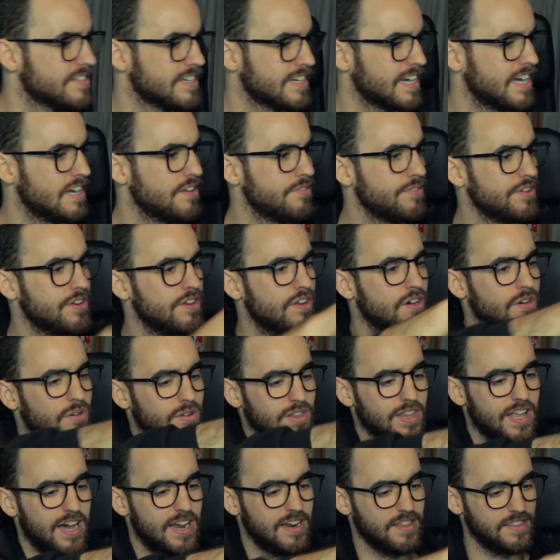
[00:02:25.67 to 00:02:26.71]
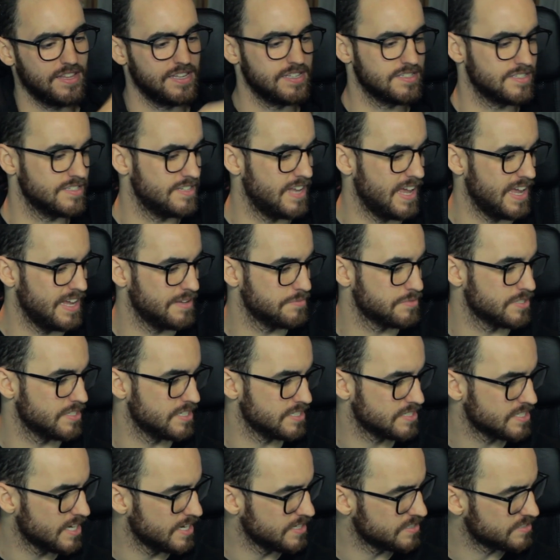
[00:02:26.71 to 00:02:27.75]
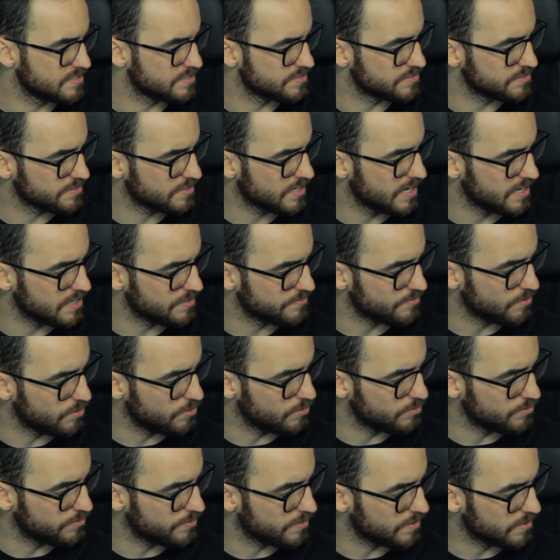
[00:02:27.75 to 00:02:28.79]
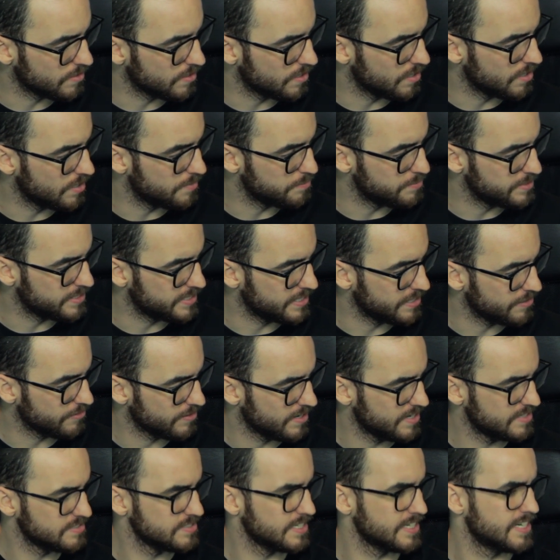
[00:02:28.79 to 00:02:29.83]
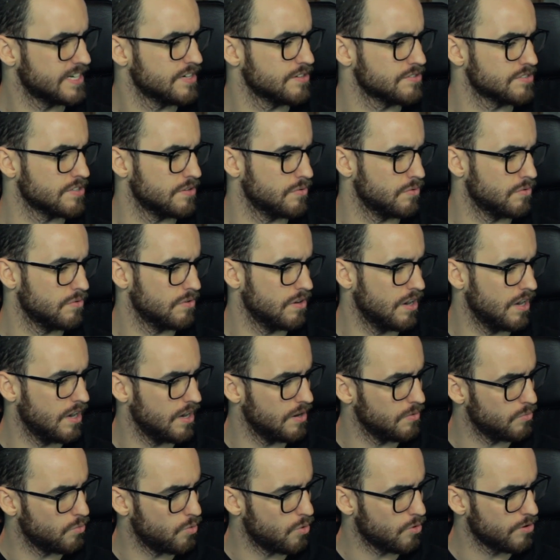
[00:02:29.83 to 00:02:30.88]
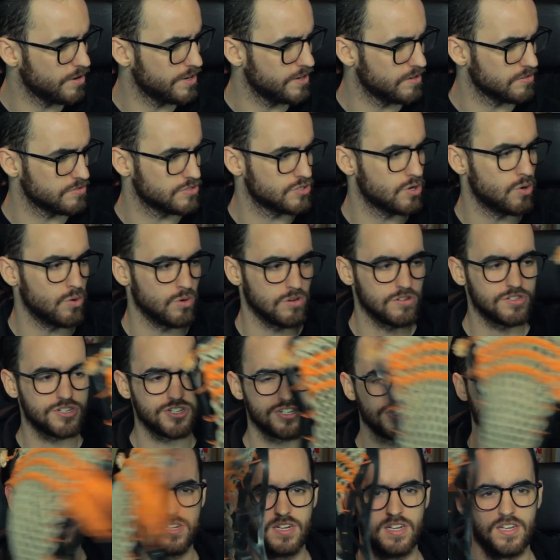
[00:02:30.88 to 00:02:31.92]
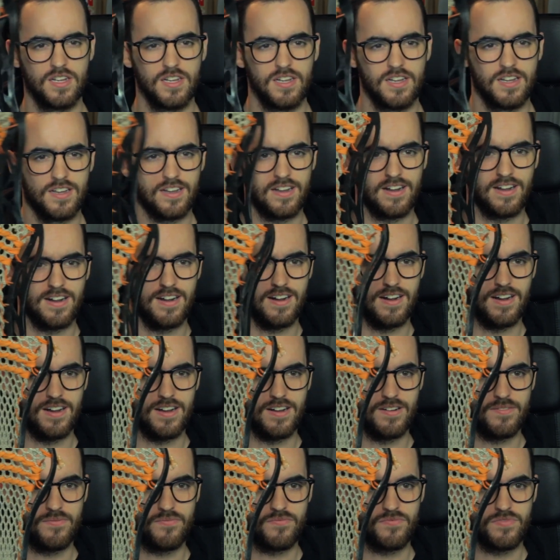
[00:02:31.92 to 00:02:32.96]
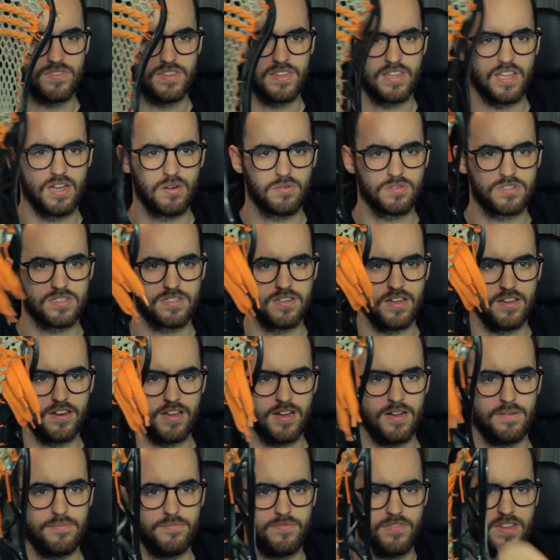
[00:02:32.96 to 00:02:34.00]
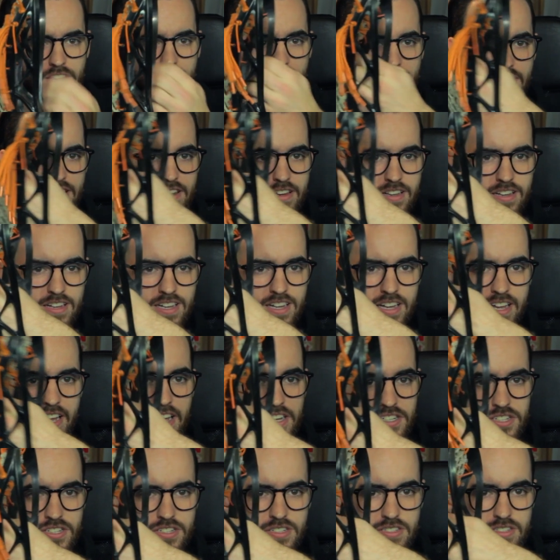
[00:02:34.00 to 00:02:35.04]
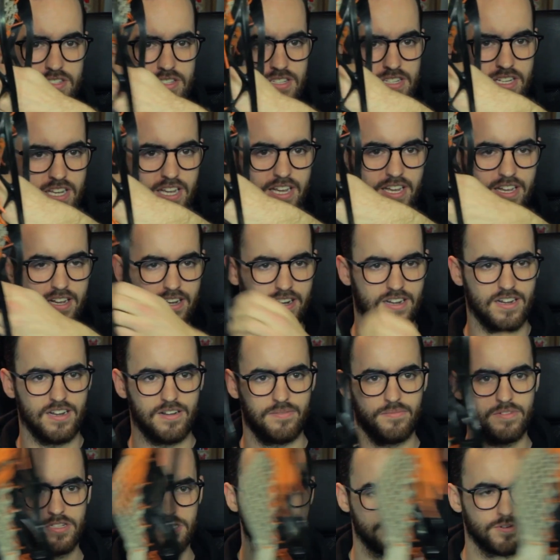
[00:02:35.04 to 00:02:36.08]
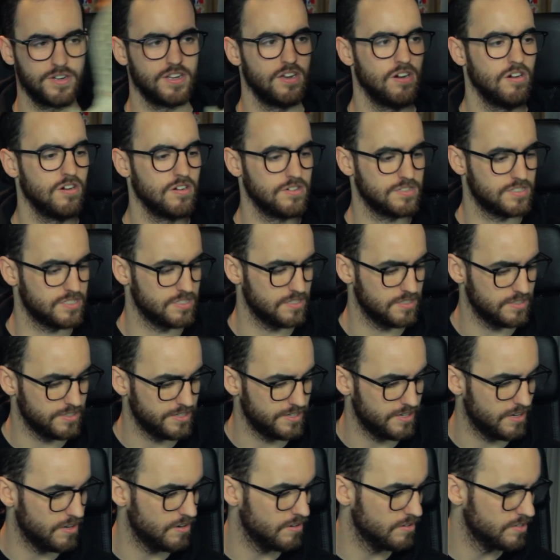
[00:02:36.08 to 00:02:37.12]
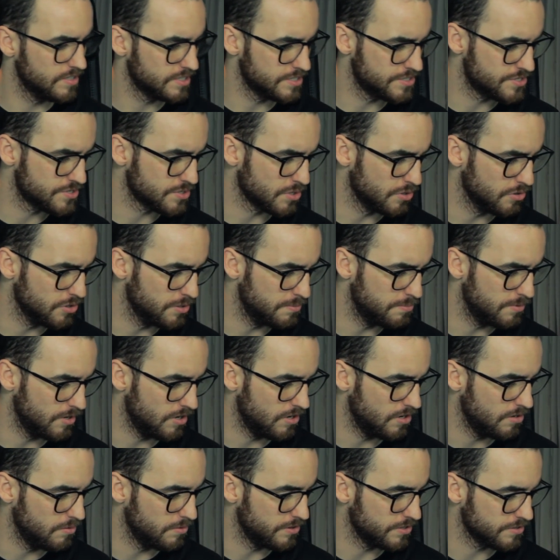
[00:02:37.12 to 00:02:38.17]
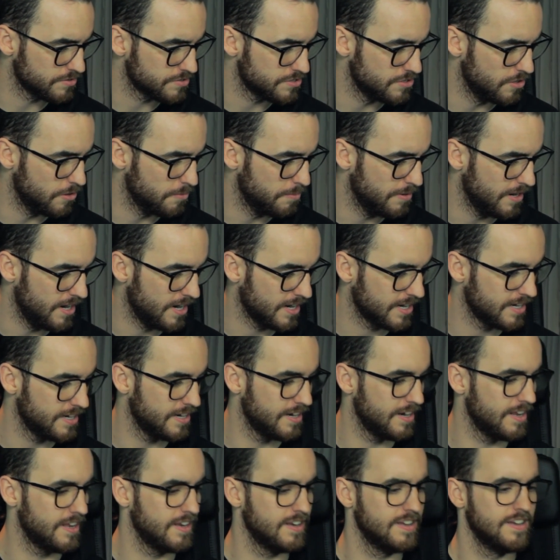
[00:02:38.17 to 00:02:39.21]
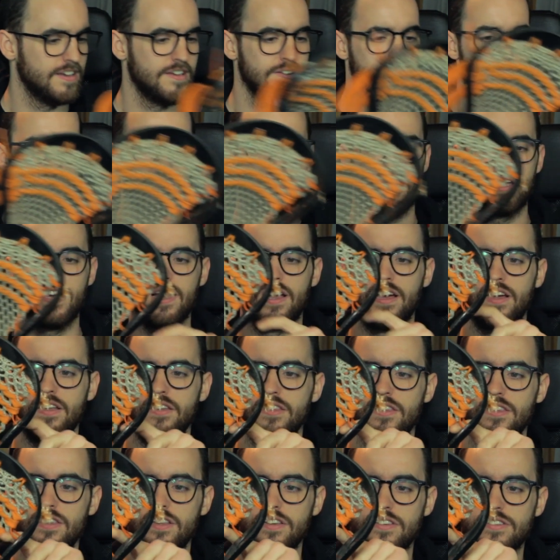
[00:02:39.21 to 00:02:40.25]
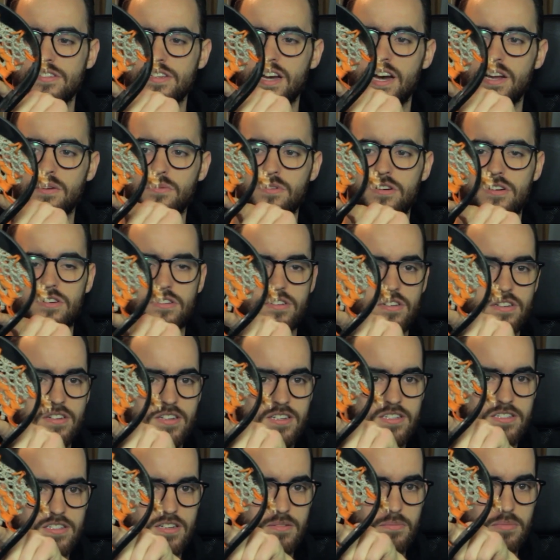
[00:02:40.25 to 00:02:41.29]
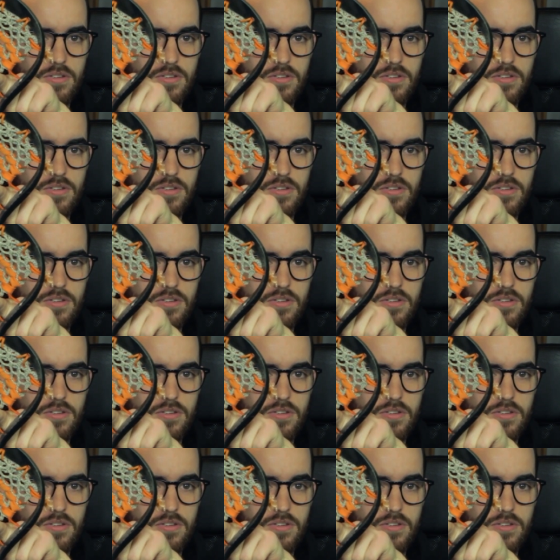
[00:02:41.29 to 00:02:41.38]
it's like, I didn't even know a lot of these names of these heads because they're kind of older beginner heads. Like here's a Warrior Torch that was done up. And as you can see, it's pretty hard to, you know, control the ball when there's no pocket in it. And the sidewall is